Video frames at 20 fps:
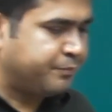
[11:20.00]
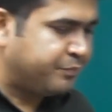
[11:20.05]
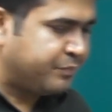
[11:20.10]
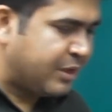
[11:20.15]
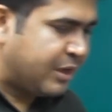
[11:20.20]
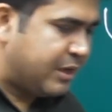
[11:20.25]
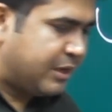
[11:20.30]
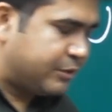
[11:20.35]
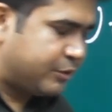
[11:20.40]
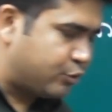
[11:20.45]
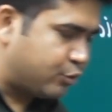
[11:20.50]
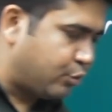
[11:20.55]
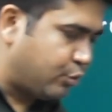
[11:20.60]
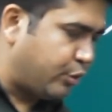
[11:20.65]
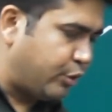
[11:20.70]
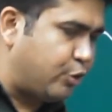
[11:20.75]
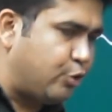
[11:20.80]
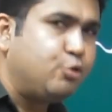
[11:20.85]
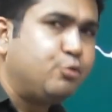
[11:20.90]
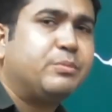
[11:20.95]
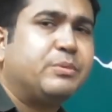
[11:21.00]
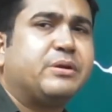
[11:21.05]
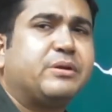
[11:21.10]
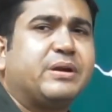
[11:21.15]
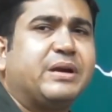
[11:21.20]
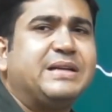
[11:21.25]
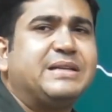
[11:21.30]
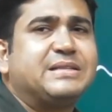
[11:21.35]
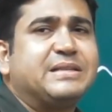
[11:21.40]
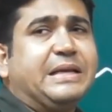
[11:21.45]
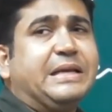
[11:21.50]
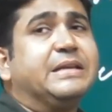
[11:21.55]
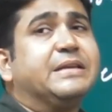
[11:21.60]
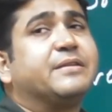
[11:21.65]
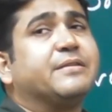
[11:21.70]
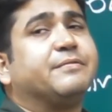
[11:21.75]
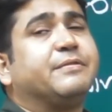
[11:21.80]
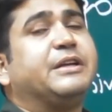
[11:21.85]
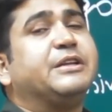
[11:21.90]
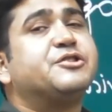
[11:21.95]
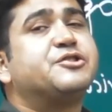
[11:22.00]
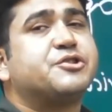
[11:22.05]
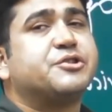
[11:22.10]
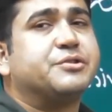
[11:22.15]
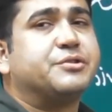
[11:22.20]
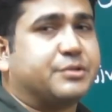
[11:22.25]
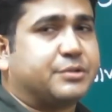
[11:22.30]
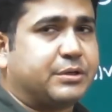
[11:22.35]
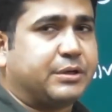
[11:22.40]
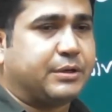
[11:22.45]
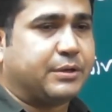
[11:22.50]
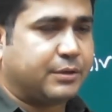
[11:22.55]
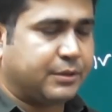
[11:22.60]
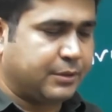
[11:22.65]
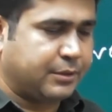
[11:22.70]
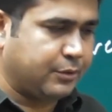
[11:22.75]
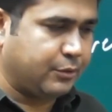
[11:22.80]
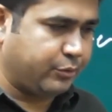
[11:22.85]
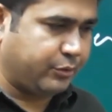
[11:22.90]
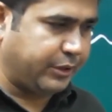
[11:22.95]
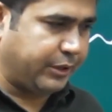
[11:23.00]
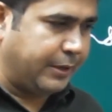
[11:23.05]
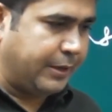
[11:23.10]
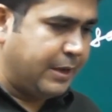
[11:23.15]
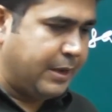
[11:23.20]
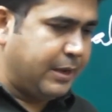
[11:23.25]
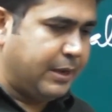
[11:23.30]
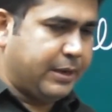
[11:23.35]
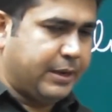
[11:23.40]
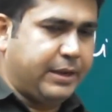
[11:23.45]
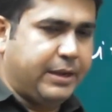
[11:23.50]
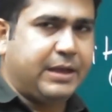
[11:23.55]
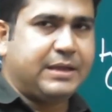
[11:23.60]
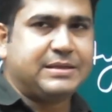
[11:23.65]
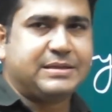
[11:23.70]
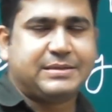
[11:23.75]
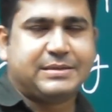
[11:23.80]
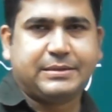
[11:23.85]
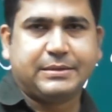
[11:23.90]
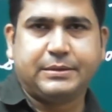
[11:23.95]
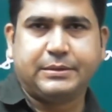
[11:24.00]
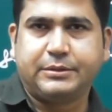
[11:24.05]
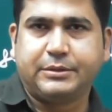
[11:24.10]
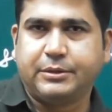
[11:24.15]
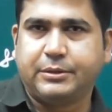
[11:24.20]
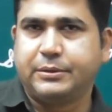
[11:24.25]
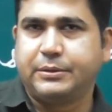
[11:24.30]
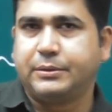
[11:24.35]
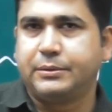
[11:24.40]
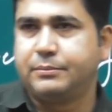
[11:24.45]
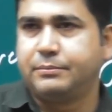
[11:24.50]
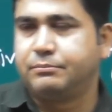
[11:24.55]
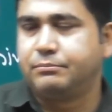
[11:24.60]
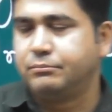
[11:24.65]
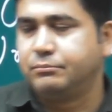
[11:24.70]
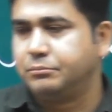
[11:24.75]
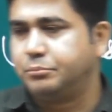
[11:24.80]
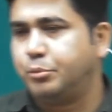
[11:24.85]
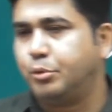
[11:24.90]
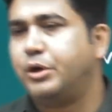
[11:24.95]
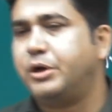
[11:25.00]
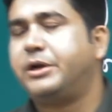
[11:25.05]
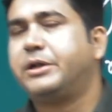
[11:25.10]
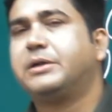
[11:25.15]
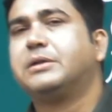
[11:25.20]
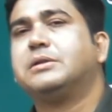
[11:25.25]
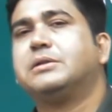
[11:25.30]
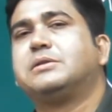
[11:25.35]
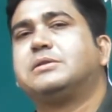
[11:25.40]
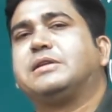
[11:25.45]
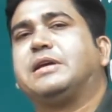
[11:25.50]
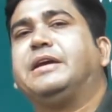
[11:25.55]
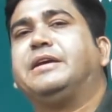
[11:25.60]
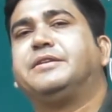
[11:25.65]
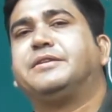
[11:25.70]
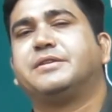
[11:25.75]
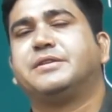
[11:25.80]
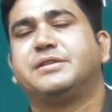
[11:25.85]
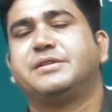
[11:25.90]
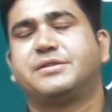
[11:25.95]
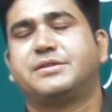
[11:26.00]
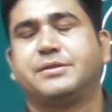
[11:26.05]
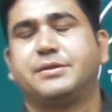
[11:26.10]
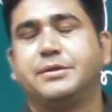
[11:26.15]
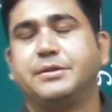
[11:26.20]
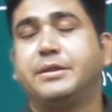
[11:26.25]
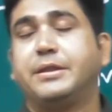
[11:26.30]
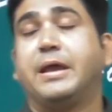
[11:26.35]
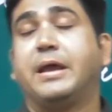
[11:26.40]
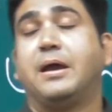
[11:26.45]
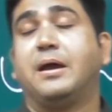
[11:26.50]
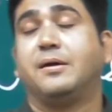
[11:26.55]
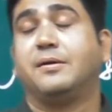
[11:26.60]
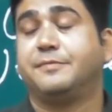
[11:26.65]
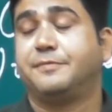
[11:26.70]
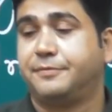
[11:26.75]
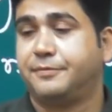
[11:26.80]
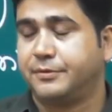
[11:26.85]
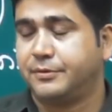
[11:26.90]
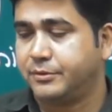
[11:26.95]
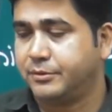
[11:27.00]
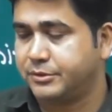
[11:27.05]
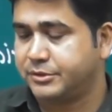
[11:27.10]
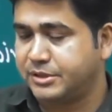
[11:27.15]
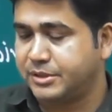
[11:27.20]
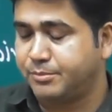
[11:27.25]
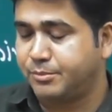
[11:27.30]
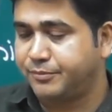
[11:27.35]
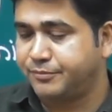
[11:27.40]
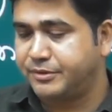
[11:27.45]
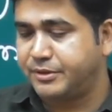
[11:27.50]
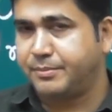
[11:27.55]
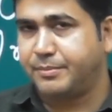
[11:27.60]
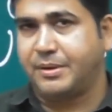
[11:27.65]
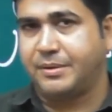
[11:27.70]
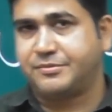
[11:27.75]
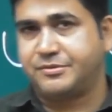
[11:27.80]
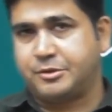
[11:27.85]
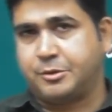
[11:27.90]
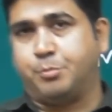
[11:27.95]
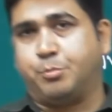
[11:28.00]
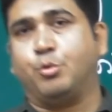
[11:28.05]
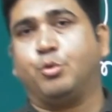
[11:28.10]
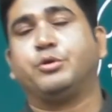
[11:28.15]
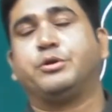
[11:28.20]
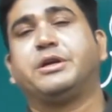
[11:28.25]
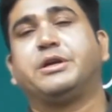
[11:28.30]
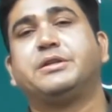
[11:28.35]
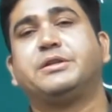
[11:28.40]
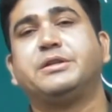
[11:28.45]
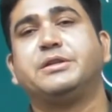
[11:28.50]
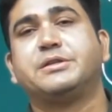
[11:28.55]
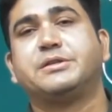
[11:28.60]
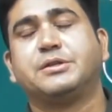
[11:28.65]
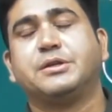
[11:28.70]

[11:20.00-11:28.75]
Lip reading: So human rights interventions. Okay, as the political scientists, they have some of them have supported this